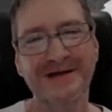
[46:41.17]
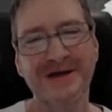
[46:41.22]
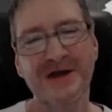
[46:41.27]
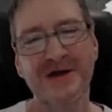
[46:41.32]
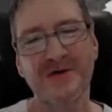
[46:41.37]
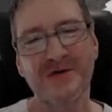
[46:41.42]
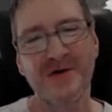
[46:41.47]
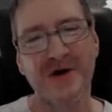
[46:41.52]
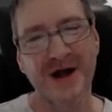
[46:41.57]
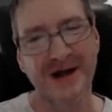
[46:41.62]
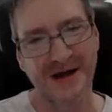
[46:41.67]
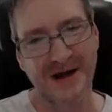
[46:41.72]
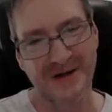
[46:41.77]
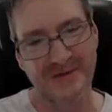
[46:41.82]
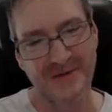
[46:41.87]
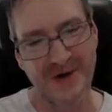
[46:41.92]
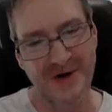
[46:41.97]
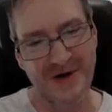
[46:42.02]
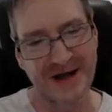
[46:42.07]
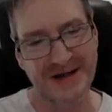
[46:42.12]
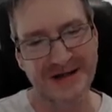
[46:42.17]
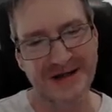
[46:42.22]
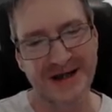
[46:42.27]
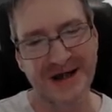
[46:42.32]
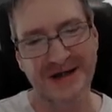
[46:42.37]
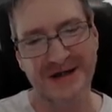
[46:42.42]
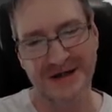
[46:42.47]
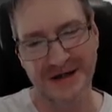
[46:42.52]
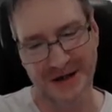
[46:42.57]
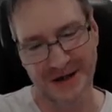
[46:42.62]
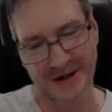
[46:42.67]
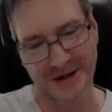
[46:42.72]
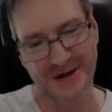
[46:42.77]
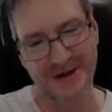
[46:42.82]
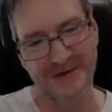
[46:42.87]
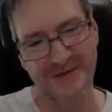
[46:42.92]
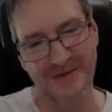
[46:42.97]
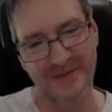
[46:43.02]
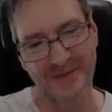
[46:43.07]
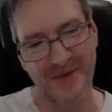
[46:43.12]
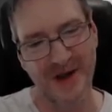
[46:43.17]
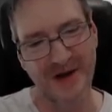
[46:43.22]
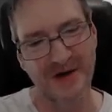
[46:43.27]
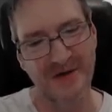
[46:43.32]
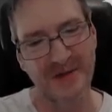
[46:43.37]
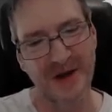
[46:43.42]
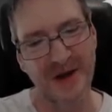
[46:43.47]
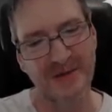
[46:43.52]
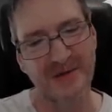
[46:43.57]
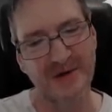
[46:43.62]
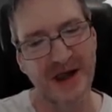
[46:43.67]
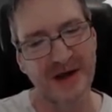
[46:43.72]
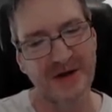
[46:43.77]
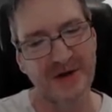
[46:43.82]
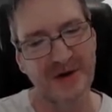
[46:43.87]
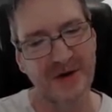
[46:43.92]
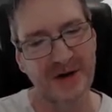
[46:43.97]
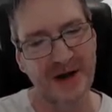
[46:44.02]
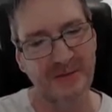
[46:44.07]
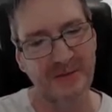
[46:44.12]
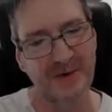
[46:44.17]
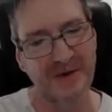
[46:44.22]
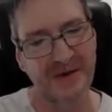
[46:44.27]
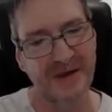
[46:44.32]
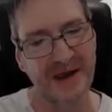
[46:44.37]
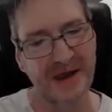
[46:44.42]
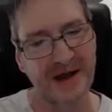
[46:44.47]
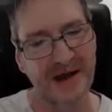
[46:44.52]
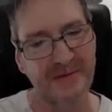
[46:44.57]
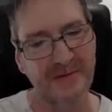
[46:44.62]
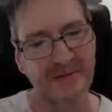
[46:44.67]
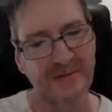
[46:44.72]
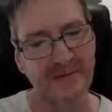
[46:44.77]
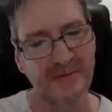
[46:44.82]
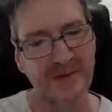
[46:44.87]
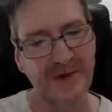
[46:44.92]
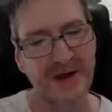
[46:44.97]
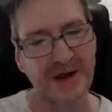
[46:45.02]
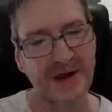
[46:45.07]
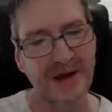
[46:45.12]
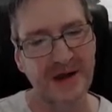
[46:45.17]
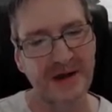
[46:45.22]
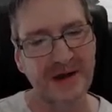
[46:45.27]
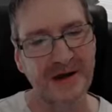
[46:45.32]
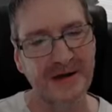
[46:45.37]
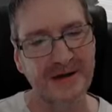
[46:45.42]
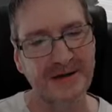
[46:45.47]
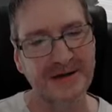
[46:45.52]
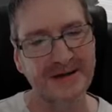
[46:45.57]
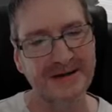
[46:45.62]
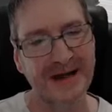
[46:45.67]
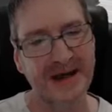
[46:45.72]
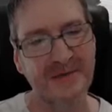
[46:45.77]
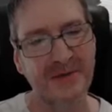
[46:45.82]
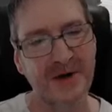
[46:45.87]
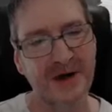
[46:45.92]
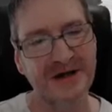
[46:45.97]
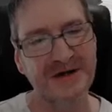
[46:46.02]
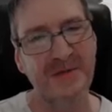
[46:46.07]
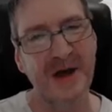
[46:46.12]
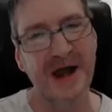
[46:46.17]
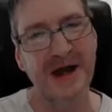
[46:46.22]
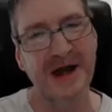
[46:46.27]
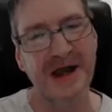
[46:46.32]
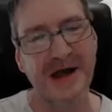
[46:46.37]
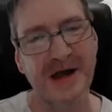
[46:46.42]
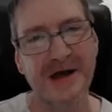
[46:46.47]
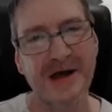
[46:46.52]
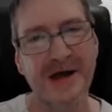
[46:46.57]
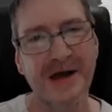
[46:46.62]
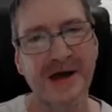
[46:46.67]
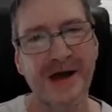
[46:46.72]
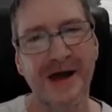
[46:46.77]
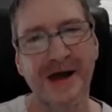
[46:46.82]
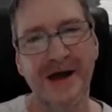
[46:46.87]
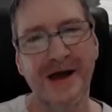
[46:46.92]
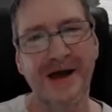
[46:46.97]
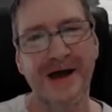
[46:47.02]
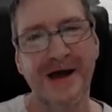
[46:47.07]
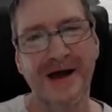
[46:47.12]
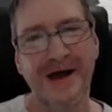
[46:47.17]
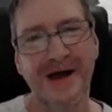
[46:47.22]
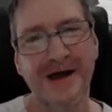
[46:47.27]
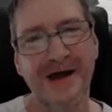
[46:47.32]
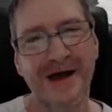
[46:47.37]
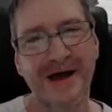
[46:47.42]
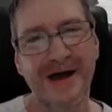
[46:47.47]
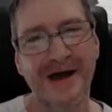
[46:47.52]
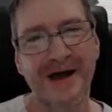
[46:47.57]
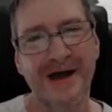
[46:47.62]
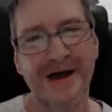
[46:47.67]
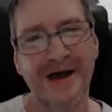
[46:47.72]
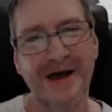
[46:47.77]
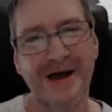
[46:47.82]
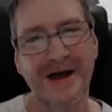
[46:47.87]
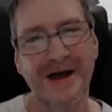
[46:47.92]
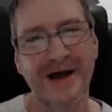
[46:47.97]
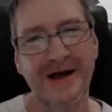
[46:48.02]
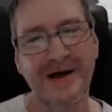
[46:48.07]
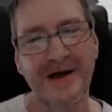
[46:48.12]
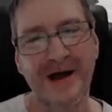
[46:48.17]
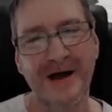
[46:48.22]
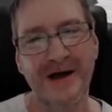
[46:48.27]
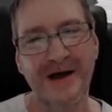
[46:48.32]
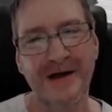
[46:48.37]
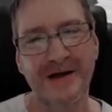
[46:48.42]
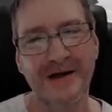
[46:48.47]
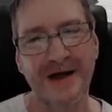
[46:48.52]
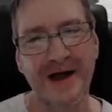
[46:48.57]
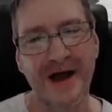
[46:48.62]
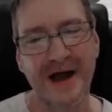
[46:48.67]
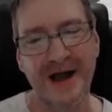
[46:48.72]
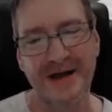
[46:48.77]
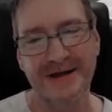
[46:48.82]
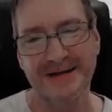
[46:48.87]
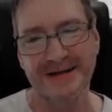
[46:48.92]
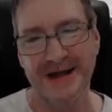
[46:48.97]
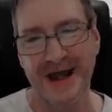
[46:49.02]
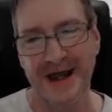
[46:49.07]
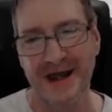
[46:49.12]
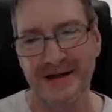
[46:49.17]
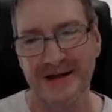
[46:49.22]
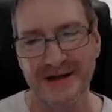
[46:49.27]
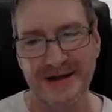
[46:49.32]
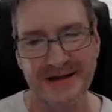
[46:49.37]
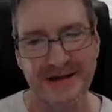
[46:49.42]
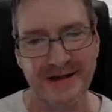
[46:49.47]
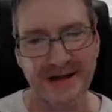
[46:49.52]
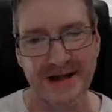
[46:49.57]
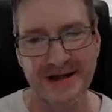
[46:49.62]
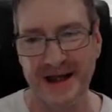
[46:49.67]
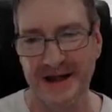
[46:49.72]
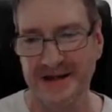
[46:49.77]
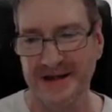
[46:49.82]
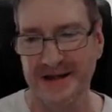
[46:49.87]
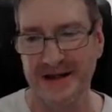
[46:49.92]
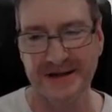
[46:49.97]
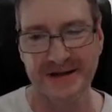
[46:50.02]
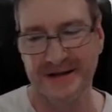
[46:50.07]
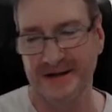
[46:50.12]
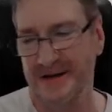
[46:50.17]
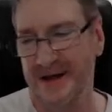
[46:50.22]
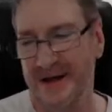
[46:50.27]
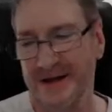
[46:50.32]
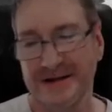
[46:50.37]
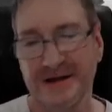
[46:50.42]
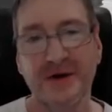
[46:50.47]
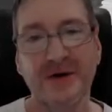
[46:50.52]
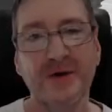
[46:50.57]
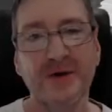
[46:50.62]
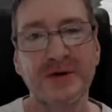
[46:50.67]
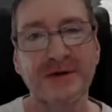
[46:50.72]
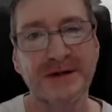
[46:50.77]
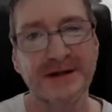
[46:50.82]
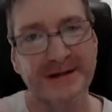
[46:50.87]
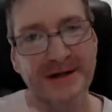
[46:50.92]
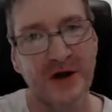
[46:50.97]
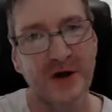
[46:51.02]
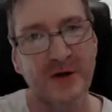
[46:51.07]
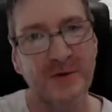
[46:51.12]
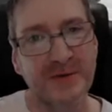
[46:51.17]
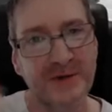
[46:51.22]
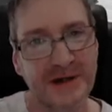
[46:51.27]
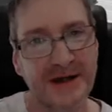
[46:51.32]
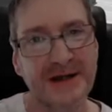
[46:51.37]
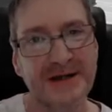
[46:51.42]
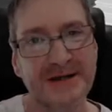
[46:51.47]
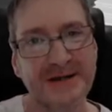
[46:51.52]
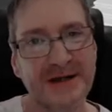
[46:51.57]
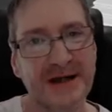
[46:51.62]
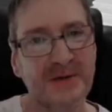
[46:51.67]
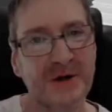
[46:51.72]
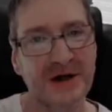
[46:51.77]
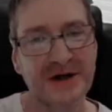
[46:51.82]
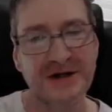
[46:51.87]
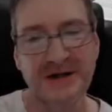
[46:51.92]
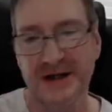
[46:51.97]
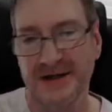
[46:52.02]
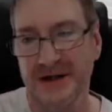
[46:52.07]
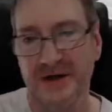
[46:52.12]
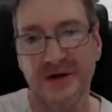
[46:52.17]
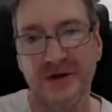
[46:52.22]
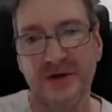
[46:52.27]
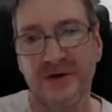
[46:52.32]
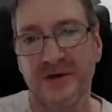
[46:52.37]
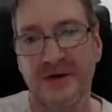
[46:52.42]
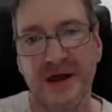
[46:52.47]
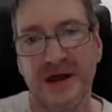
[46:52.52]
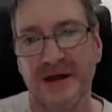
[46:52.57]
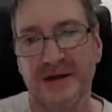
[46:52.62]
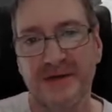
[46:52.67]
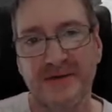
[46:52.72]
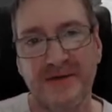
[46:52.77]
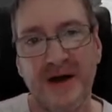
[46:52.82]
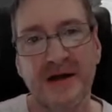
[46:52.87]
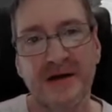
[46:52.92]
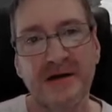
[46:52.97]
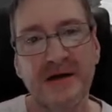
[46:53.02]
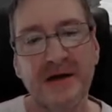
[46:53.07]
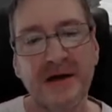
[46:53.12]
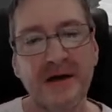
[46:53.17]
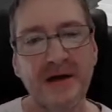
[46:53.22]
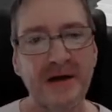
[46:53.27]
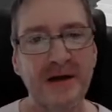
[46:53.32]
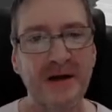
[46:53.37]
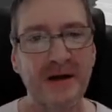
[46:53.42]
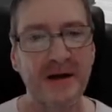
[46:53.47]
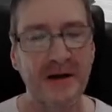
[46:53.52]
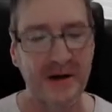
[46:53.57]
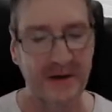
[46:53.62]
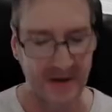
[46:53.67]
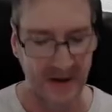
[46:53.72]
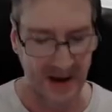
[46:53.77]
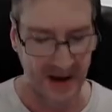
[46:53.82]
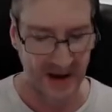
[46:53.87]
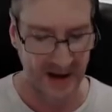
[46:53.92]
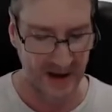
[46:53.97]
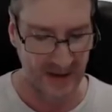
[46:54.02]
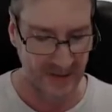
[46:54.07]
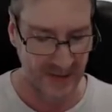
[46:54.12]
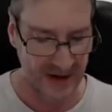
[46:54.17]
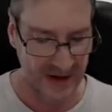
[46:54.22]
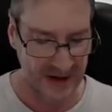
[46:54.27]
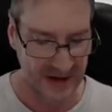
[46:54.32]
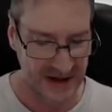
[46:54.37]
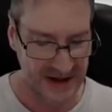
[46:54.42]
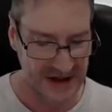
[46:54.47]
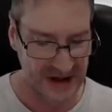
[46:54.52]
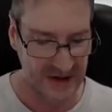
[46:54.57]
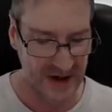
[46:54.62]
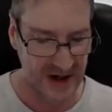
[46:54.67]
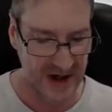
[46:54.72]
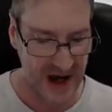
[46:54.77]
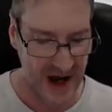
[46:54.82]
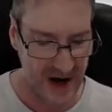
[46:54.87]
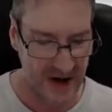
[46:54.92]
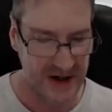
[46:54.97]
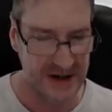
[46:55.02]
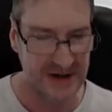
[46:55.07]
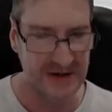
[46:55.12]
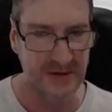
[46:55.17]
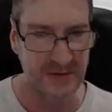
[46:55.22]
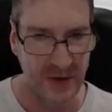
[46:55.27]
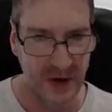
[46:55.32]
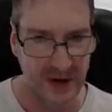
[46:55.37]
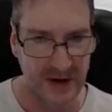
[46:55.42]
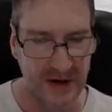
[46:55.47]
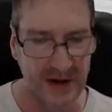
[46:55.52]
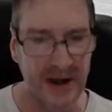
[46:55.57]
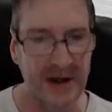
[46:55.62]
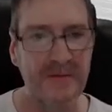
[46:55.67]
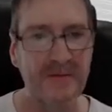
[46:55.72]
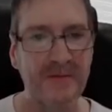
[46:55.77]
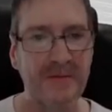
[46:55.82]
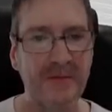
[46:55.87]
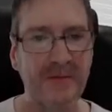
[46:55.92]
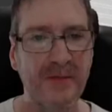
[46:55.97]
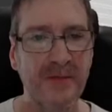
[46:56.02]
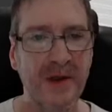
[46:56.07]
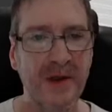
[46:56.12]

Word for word: So you're right, Legmog. I see it too. A lot of people get caught up with the um, ZBrush mania. Uh, uh, I understand that it's it's it's it's it's cool to sculpt in ZBrush. That's a cool thing. It's fun. Um, but unless you're a character modeler,